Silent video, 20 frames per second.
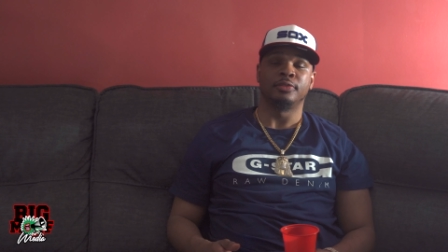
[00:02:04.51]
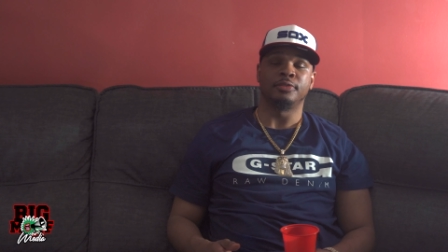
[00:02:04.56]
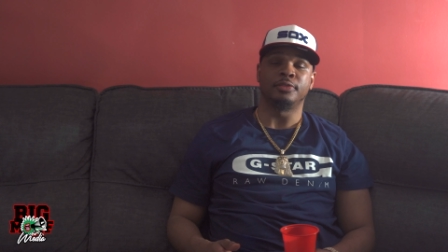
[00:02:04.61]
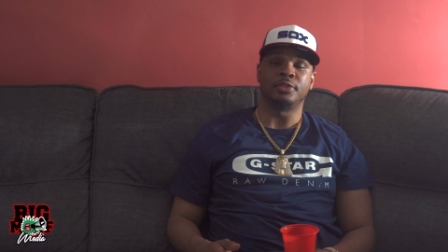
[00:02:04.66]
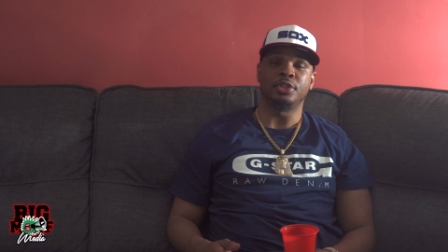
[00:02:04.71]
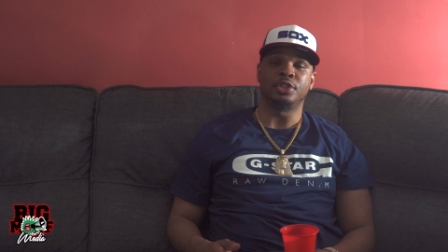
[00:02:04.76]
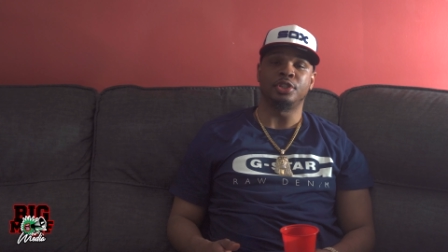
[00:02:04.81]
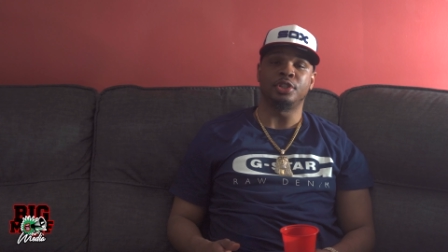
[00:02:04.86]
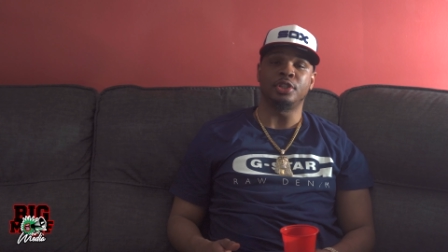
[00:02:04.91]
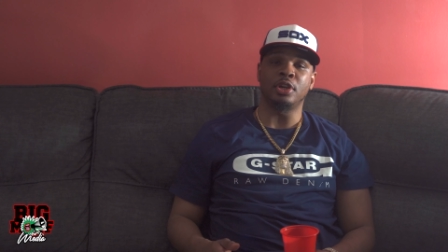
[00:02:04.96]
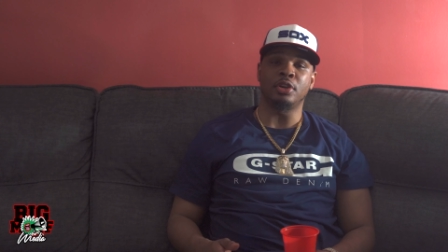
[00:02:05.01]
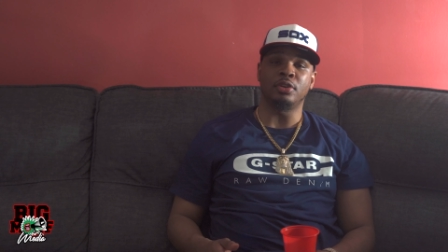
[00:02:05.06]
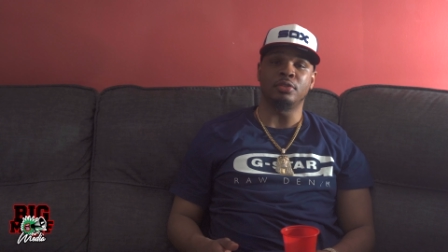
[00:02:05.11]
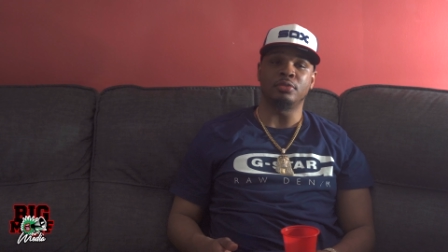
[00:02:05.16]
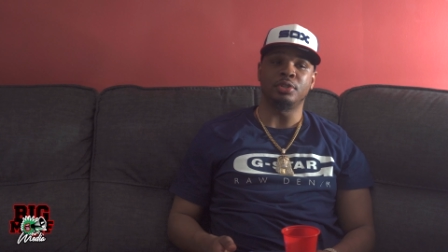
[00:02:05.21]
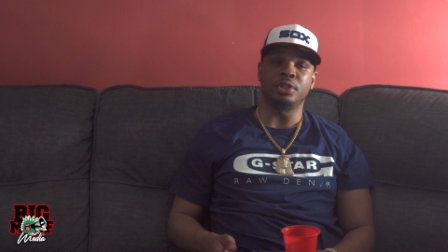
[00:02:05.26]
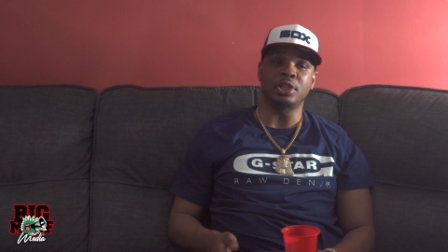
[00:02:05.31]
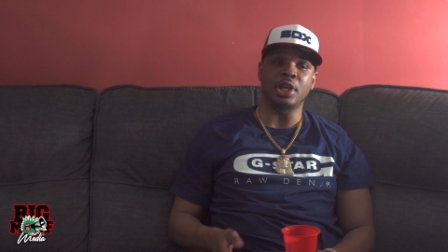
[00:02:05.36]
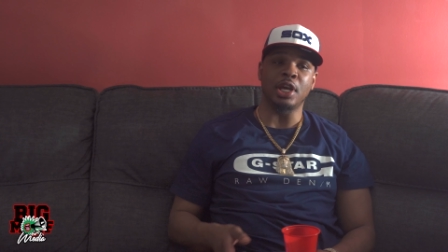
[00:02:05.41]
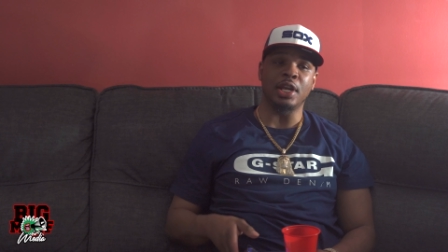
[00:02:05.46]
For sure.
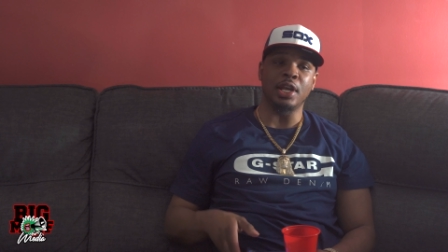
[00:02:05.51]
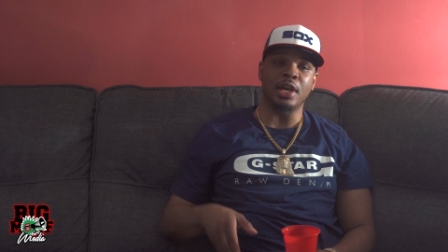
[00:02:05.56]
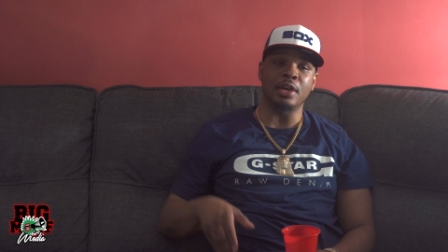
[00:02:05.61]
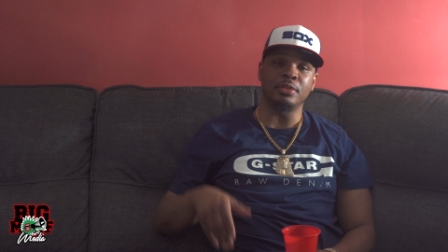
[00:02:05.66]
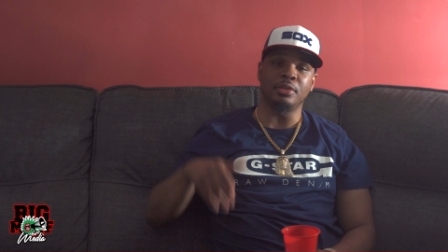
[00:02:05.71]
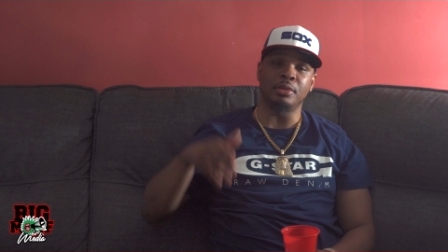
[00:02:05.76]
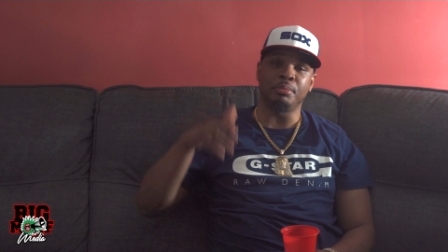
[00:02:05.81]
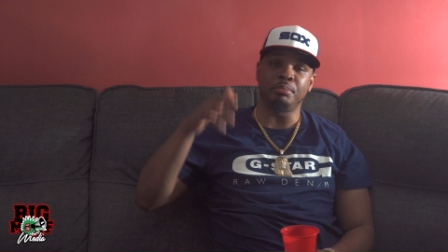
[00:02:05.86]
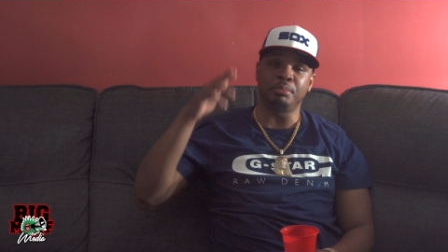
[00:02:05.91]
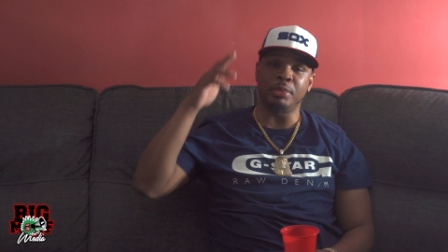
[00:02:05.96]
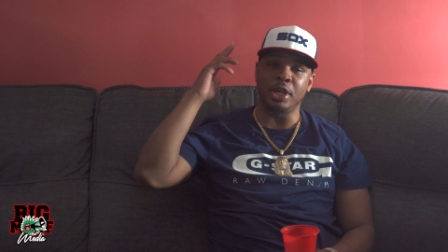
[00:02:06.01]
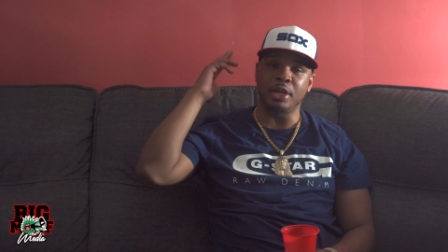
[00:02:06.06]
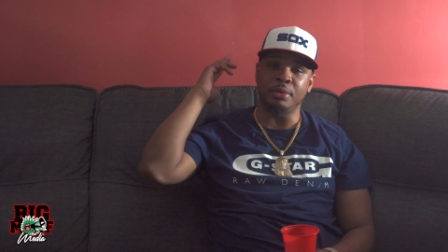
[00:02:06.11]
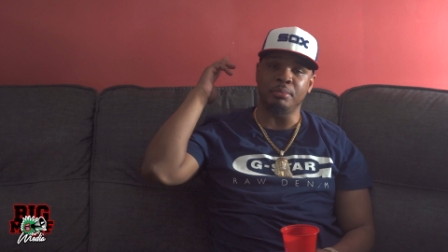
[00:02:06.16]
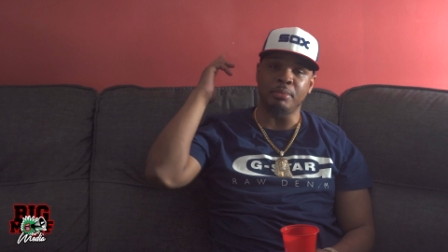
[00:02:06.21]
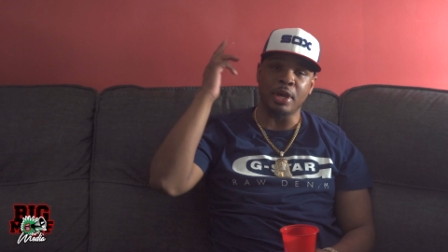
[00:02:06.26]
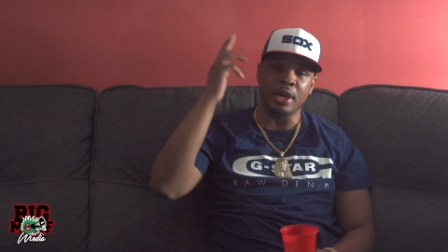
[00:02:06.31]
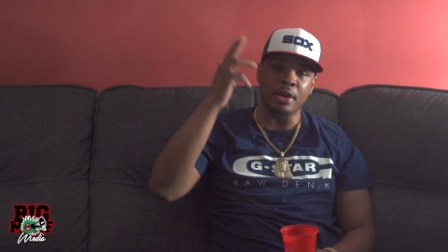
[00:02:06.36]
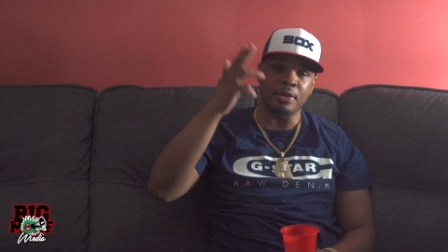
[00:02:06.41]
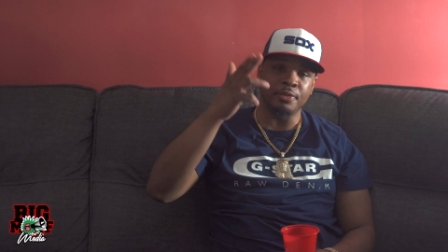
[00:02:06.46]
We Shout out right. to
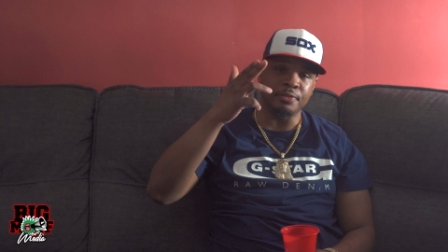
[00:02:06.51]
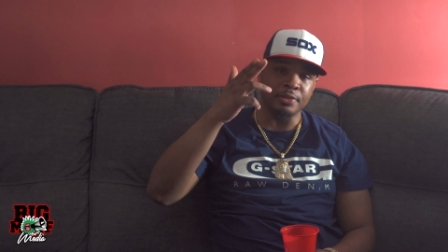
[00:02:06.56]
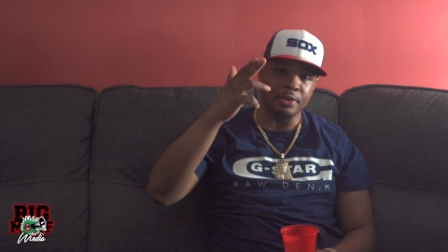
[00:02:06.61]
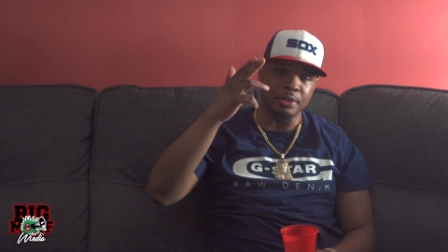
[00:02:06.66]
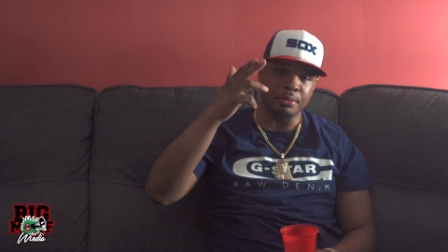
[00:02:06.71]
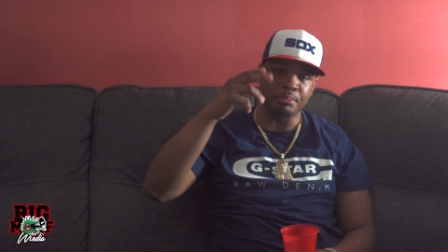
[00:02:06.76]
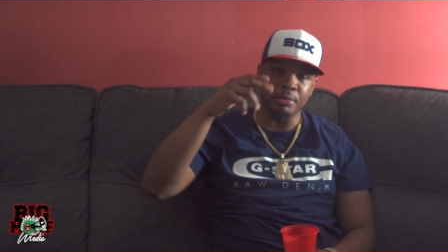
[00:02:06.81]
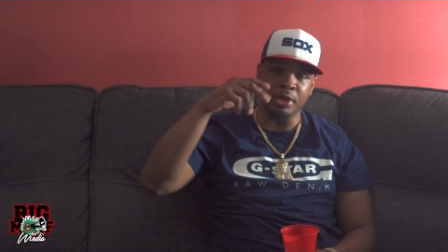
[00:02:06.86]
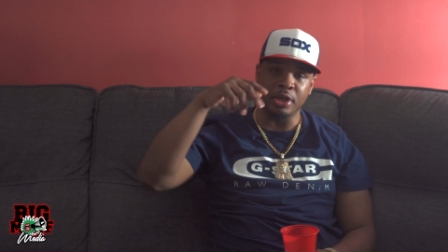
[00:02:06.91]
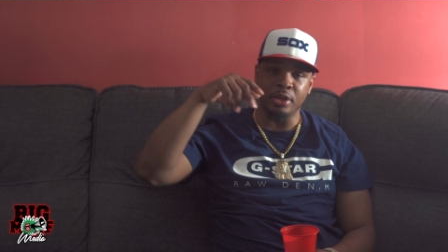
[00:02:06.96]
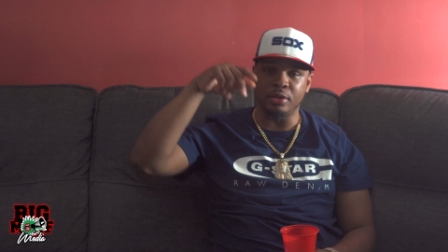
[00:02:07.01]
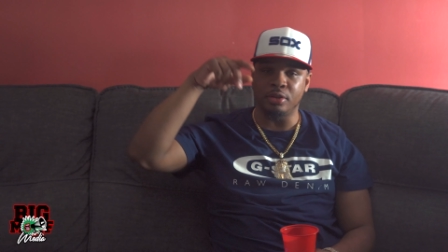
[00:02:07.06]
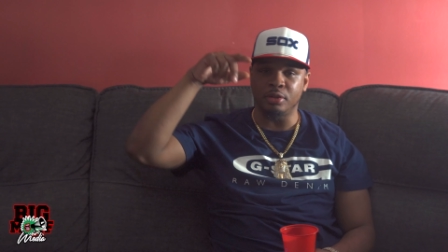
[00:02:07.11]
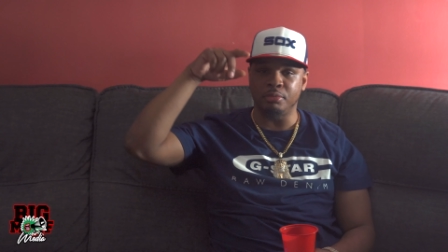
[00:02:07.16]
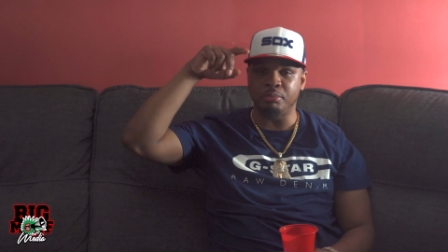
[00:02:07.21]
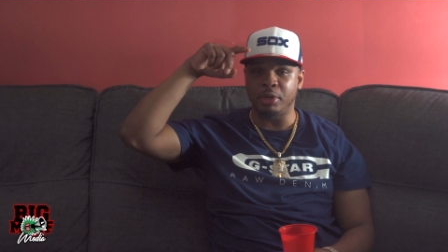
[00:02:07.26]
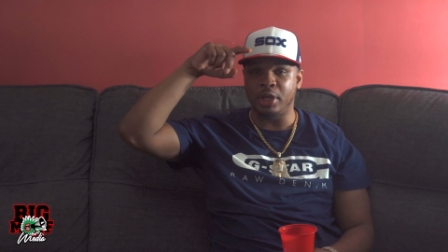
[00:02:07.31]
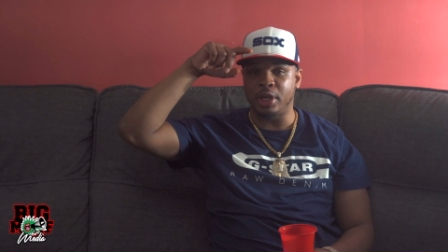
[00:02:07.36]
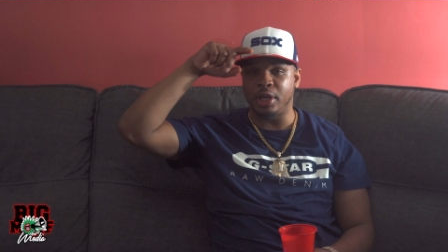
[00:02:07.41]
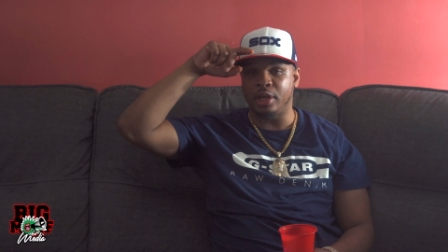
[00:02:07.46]
Big Mouth in the
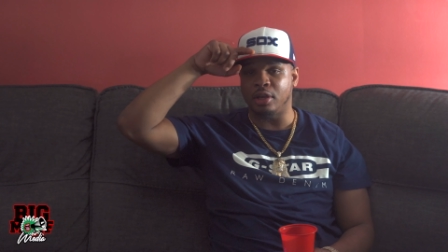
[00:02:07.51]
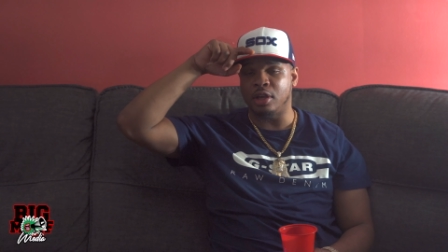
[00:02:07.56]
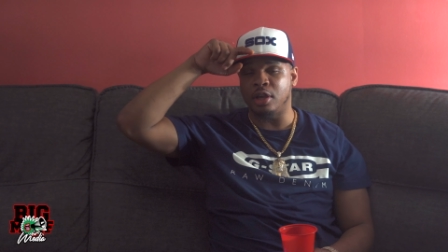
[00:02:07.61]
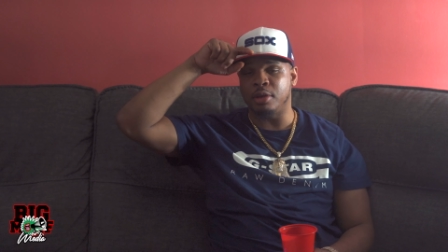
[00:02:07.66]
building, man.